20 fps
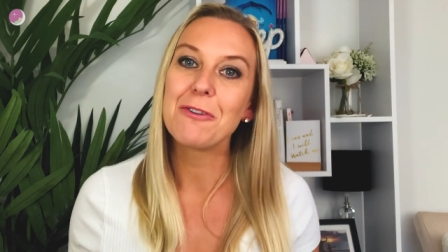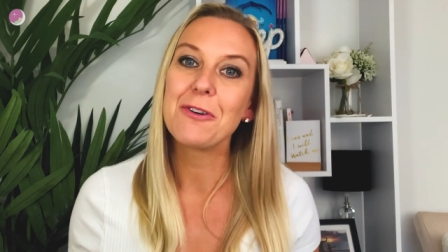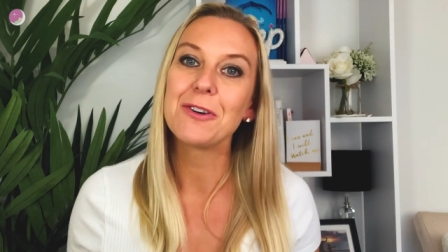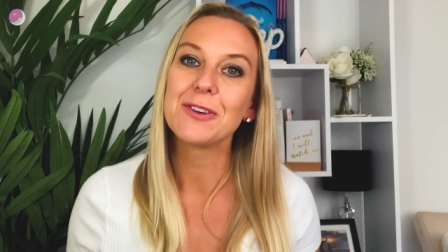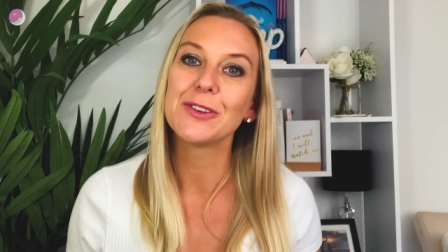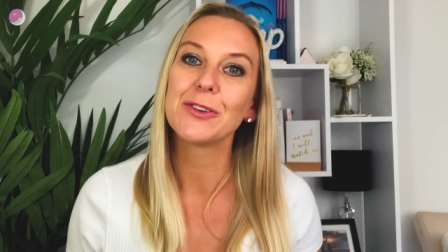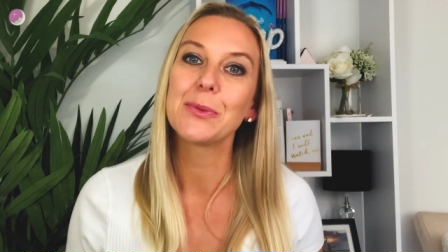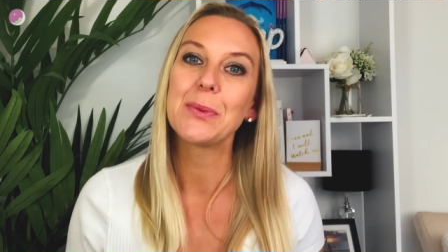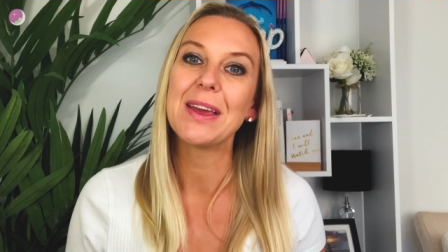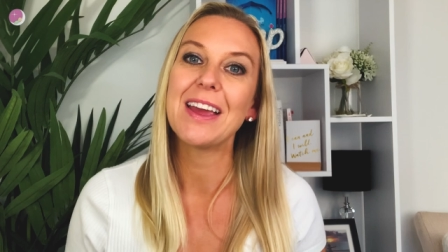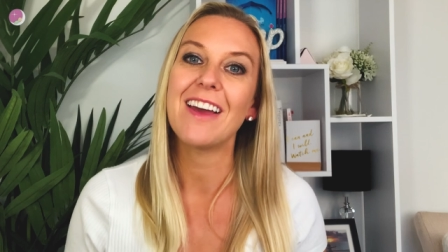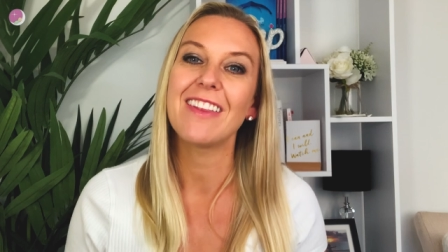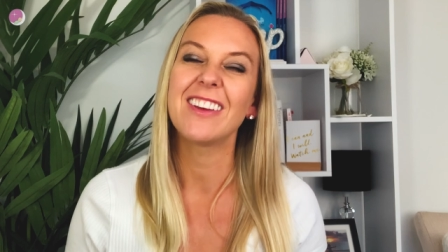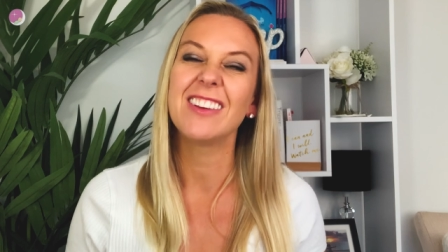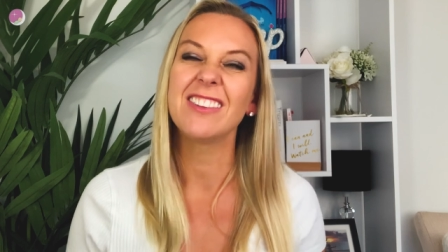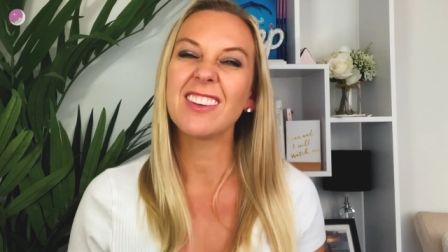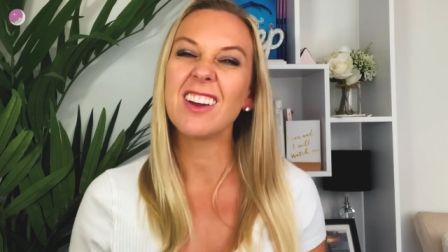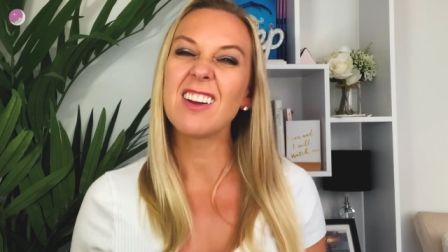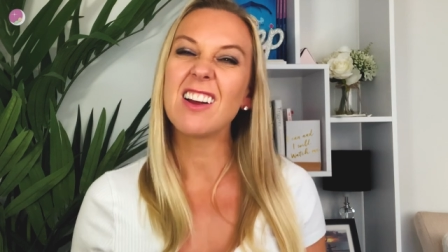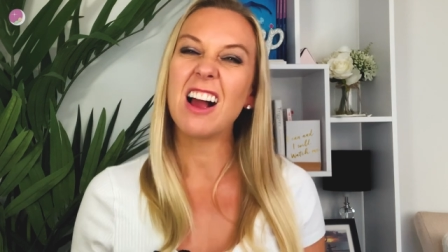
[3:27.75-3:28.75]
cots we get
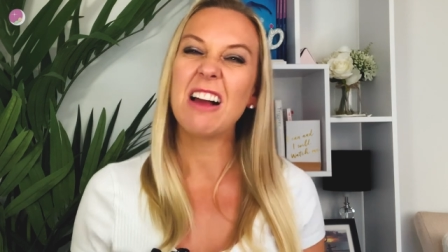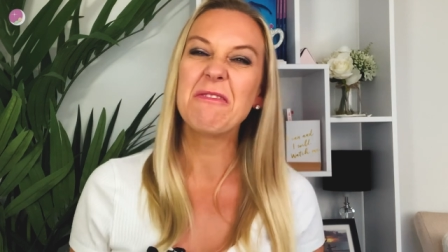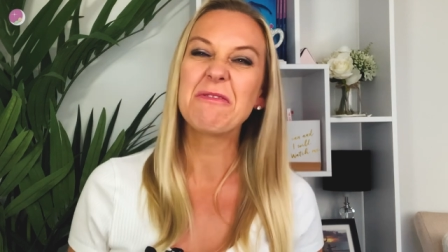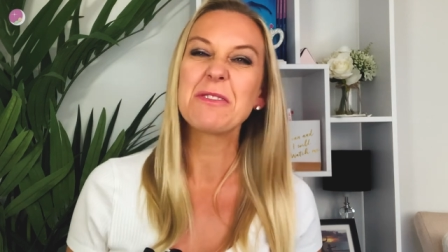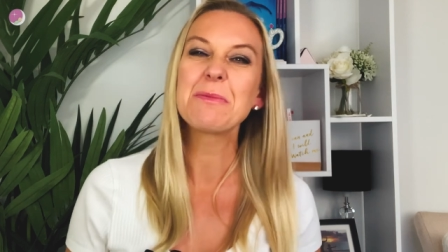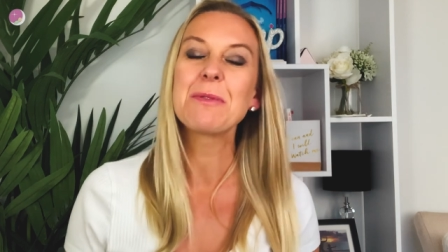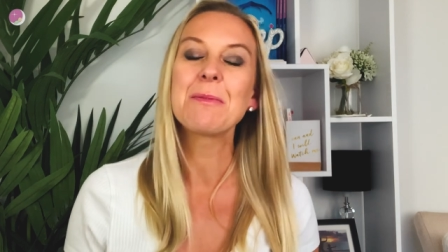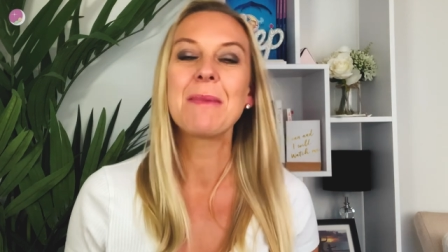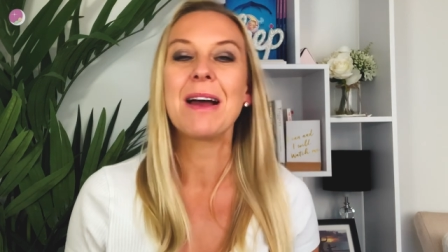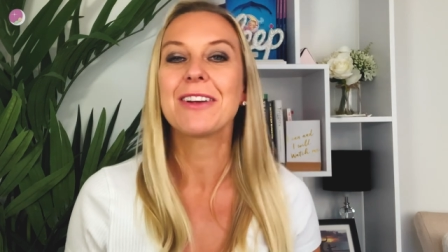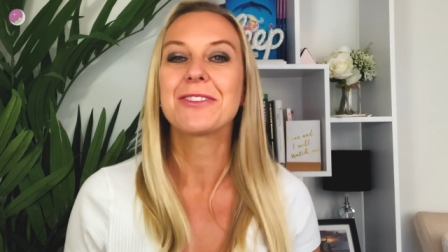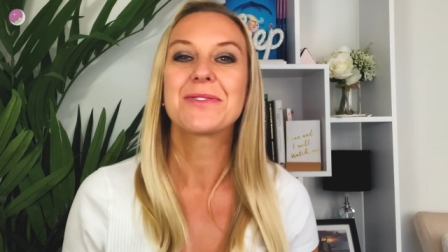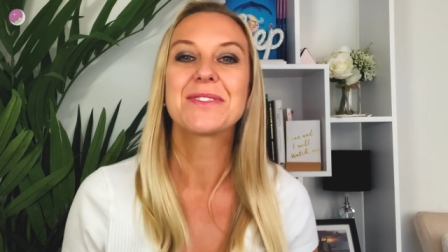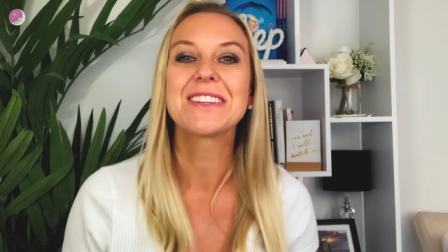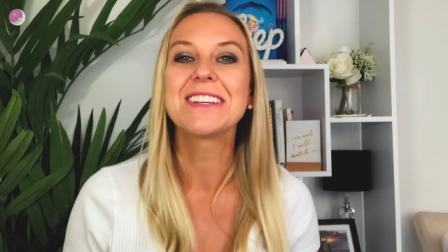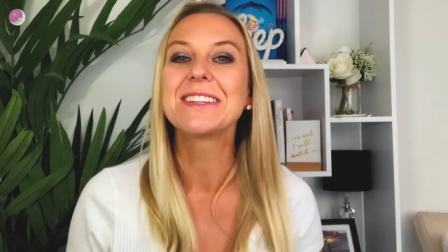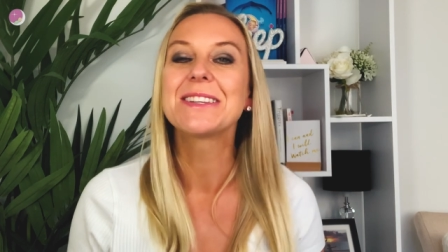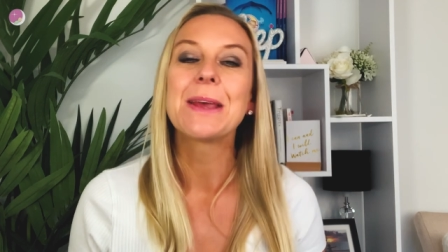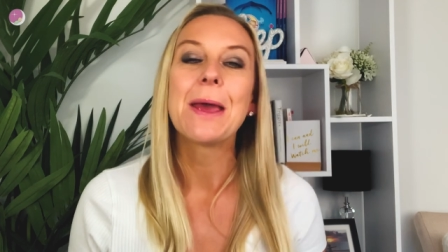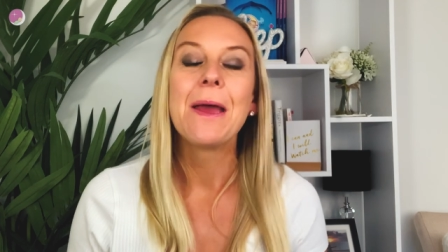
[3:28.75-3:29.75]
those uncomfortable
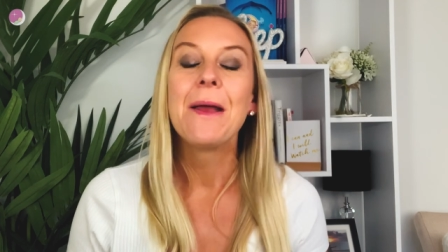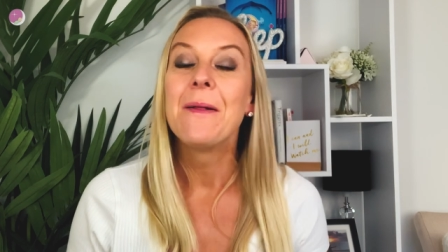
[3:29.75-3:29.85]
mattresses.